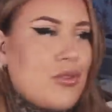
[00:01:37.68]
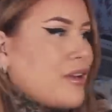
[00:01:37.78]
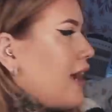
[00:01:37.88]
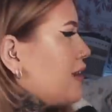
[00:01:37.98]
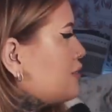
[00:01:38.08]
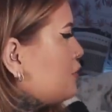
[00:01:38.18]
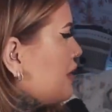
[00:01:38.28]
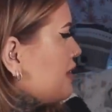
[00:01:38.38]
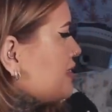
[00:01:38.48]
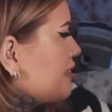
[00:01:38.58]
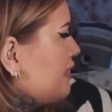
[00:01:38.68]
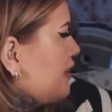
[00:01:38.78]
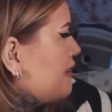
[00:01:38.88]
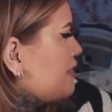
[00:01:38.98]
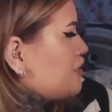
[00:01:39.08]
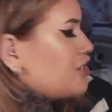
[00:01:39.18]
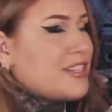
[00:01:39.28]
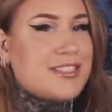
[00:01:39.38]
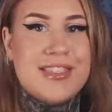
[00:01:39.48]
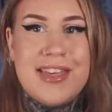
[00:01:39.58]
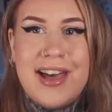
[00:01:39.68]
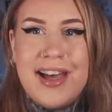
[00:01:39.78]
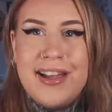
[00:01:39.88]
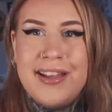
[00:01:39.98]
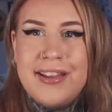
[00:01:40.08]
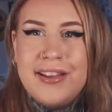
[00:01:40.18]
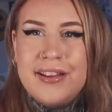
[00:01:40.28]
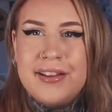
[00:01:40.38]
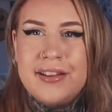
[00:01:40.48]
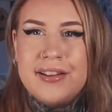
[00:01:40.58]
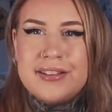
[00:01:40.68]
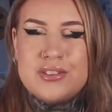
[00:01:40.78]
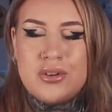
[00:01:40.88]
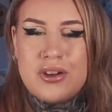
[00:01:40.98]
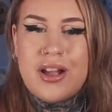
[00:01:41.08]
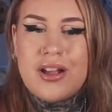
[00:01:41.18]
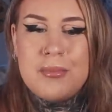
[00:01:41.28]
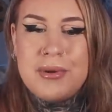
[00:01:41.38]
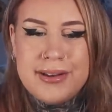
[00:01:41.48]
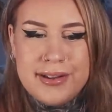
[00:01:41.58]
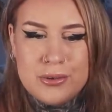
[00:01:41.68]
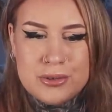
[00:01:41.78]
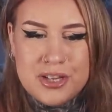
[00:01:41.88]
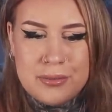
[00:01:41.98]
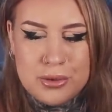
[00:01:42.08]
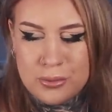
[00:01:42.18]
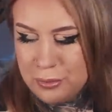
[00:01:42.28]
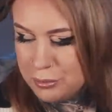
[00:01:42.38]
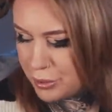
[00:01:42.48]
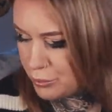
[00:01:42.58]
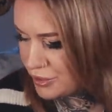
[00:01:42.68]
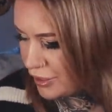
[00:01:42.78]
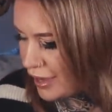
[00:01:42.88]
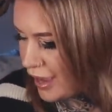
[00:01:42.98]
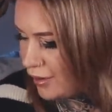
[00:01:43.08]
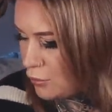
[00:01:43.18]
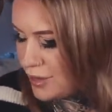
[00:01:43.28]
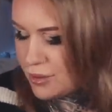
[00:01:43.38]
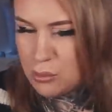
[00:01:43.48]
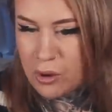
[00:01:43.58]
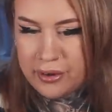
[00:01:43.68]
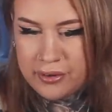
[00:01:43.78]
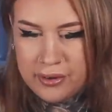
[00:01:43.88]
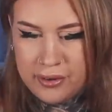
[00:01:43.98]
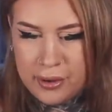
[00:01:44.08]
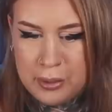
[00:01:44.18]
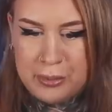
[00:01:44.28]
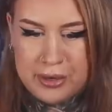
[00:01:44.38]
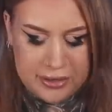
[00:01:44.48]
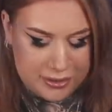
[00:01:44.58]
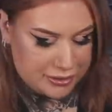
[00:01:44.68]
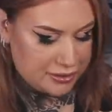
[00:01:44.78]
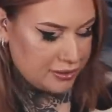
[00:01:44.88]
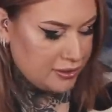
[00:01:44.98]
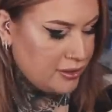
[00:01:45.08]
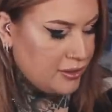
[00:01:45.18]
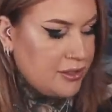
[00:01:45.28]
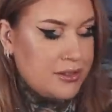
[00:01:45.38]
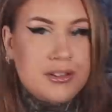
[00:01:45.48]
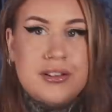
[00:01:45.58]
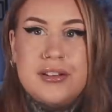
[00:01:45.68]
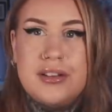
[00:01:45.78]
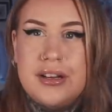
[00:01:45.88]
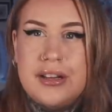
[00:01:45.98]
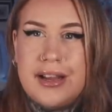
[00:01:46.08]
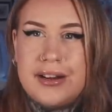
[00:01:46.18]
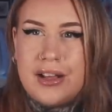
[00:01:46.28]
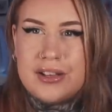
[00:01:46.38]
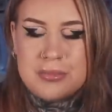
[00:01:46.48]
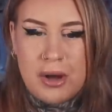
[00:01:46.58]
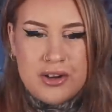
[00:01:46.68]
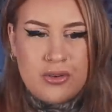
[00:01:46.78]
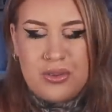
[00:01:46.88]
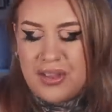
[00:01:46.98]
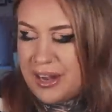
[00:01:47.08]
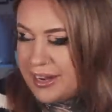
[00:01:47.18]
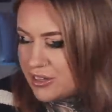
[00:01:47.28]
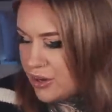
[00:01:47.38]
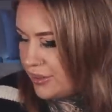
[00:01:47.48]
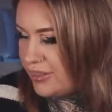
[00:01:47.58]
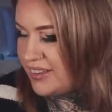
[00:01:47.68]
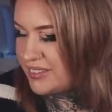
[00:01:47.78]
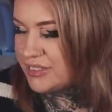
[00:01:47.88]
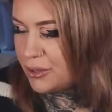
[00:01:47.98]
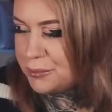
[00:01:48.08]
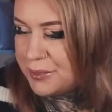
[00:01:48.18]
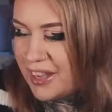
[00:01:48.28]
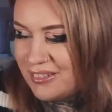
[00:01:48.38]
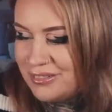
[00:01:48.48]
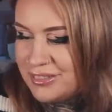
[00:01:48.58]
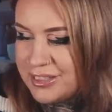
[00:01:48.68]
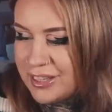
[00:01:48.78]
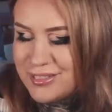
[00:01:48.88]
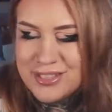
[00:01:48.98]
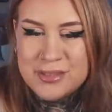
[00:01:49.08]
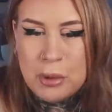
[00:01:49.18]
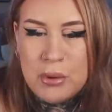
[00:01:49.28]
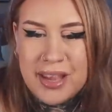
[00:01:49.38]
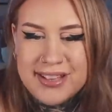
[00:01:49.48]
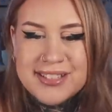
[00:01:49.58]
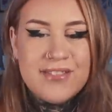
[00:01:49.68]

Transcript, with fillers: The candle is lit just there. It's not like completely autumnal, but it was like a Halloween one because it had like a spider on the lid kind of thing. So yeah, yeah, spooky.